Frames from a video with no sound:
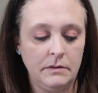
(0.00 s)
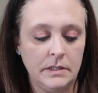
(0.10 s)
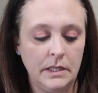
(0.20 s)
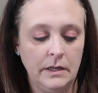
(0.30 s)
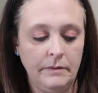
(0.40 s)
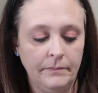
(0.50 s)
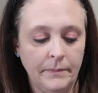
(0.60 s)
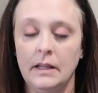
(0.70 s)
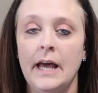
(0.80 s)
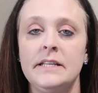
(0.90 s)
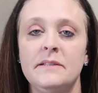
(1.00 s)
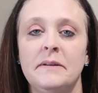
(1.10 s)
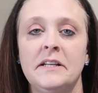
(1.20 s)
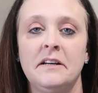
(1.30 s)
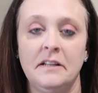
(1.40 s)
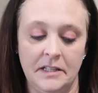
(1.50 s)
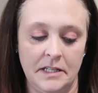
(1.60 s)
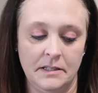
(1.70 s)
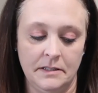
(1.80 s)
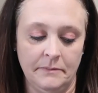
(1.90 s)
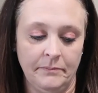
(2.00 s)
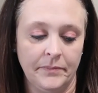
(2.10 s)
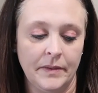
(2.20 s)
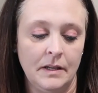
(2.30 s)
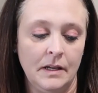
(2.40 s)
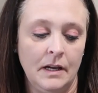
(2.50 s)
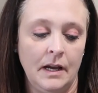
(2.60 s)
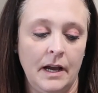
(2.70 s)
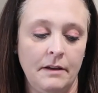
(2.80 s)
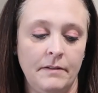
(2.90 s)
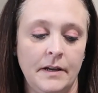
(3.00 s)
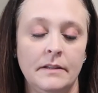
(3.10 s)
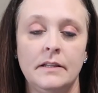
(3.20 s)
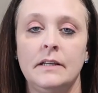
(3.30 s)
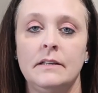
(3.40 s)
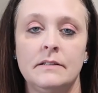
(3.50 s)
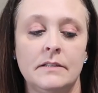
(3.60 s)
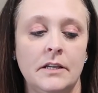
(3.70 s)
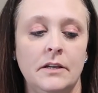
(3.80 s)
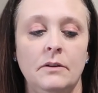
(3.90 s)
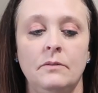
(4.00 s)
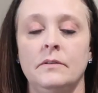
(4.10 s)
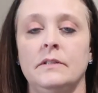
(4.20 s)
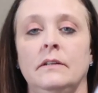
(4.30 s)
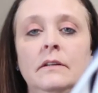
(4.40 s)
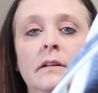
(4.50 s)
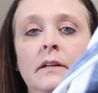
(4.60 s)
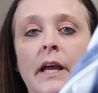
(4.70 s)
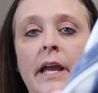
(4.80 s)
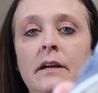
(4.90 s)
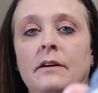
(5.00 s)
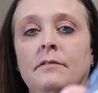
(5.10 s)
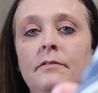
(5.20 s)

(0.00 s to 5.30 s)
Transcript: using it. Last but not least, I found these cute anchor